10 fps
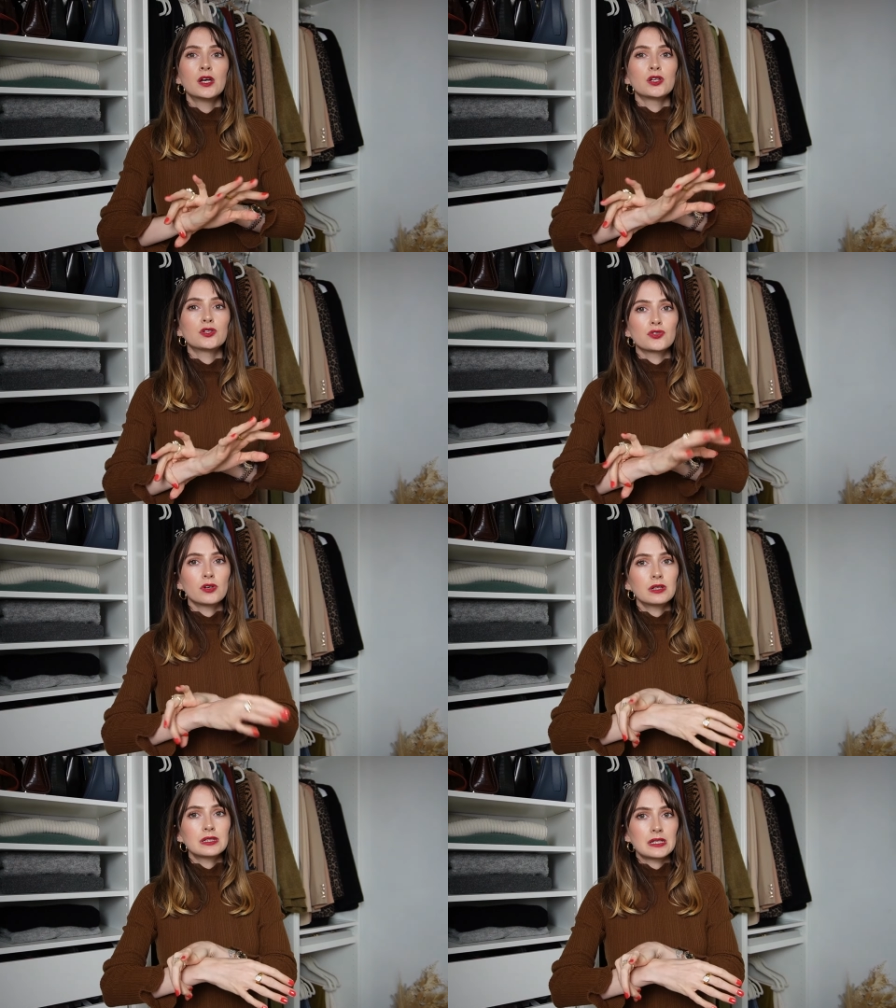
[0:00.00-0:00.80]
you're
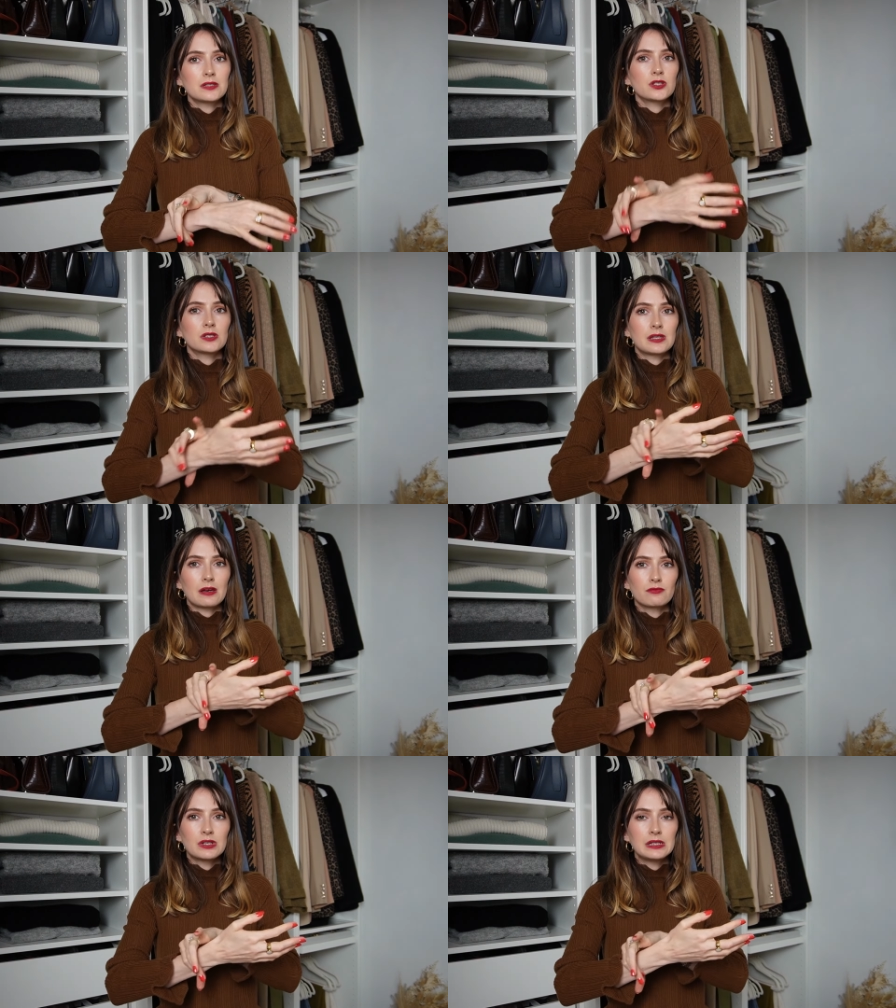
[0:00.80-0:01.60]
drawing attention to
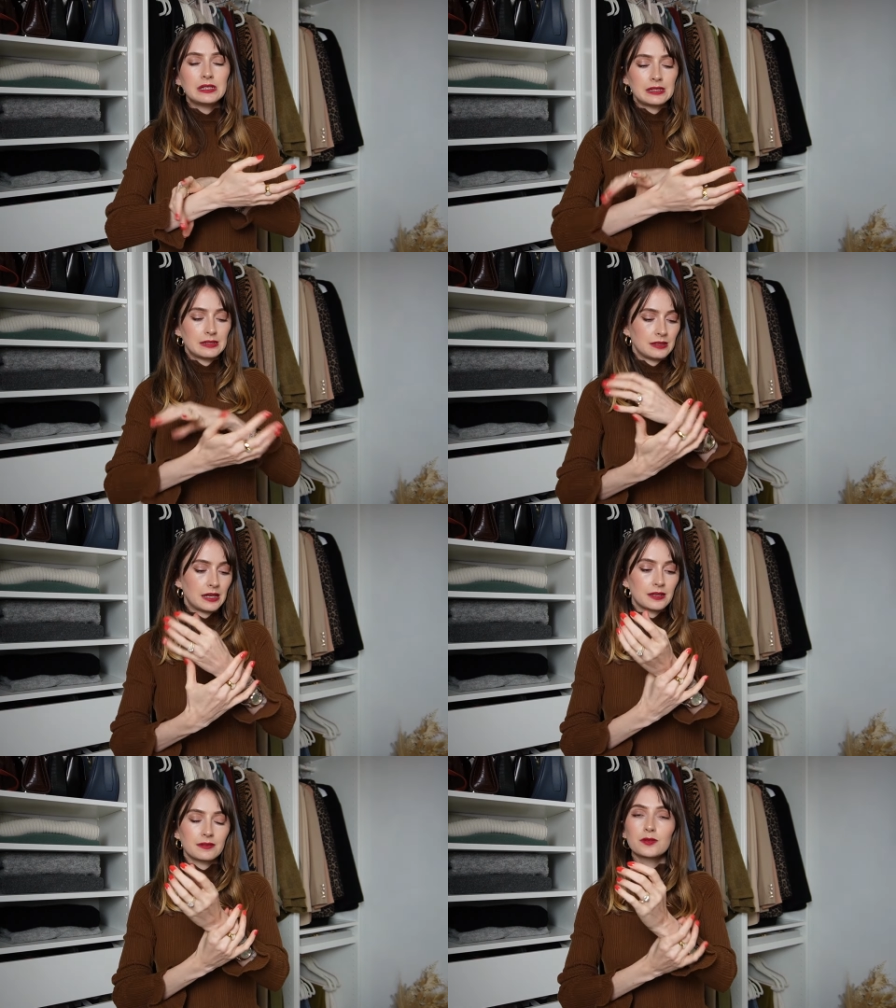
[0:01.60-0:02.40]
that really,
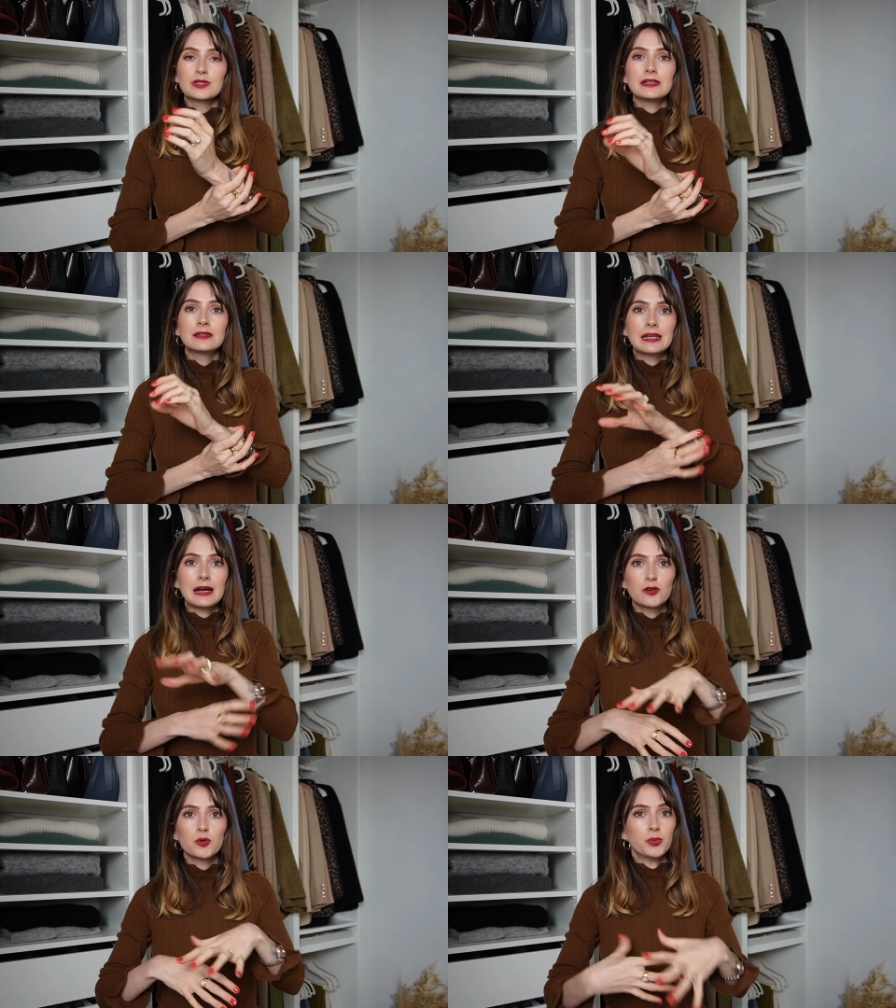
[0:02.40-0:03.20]
like those little
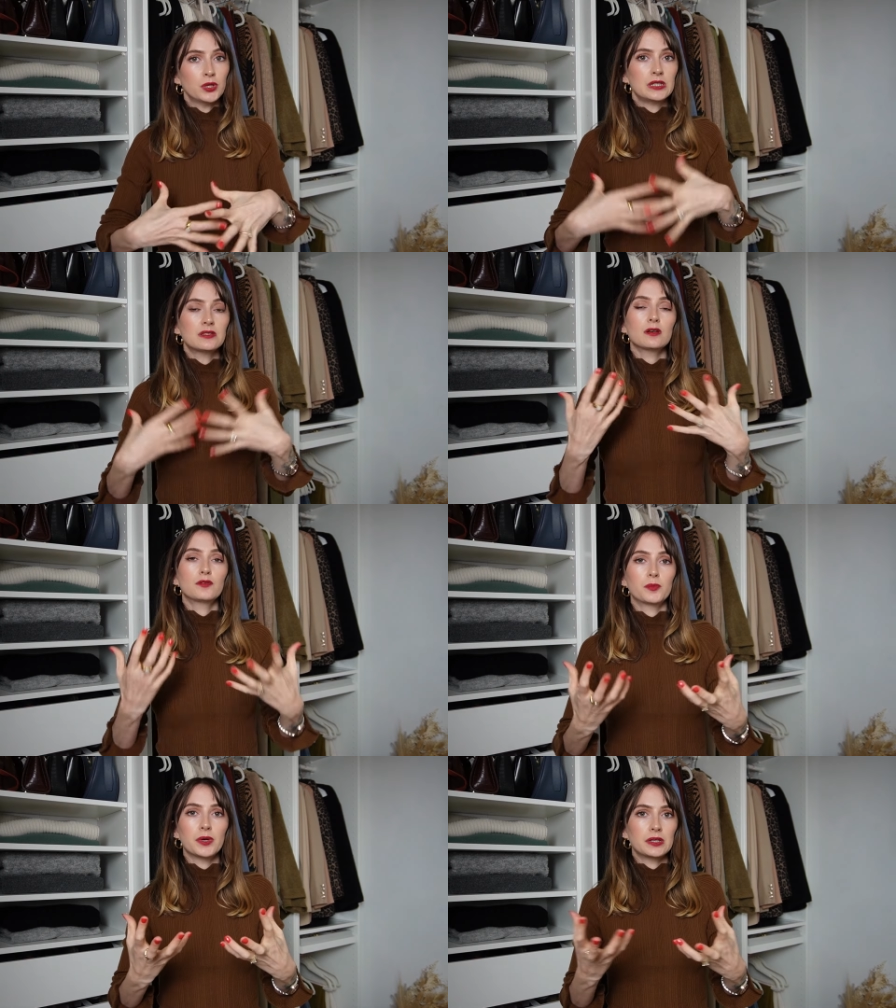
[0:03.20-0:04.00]
narrow points of
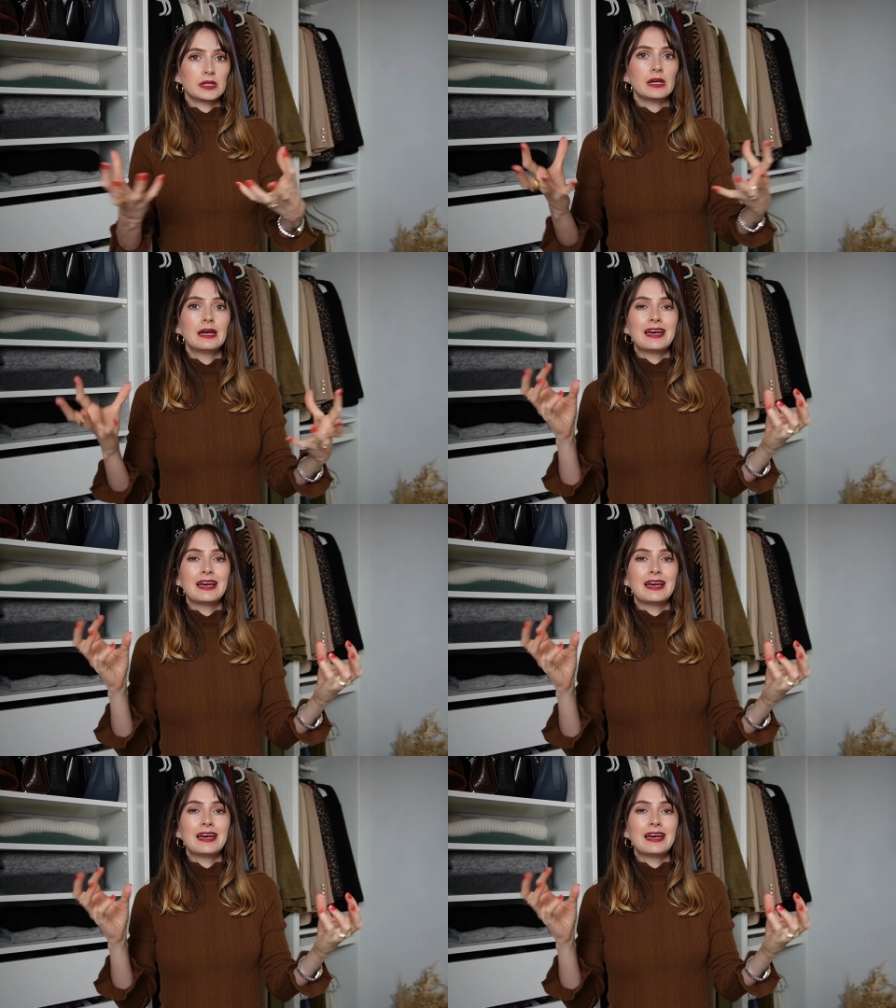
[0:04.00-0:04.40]
your body,